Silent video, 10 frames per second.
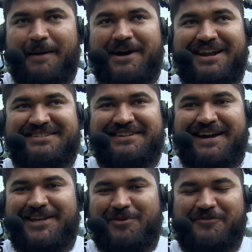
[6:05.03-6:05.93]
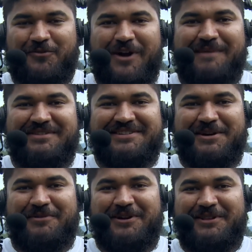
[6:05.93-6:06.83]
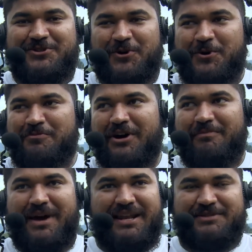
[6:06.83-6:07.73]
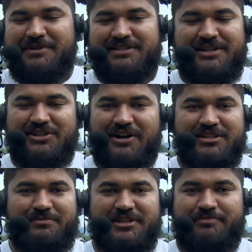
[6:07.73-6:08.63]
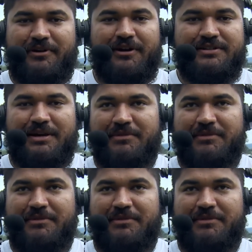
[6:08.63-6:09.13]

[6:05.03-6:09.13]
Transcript: I'm kind of sad that we have to wrap this up here in Latrobe, but, man, it's been such an awesome experience.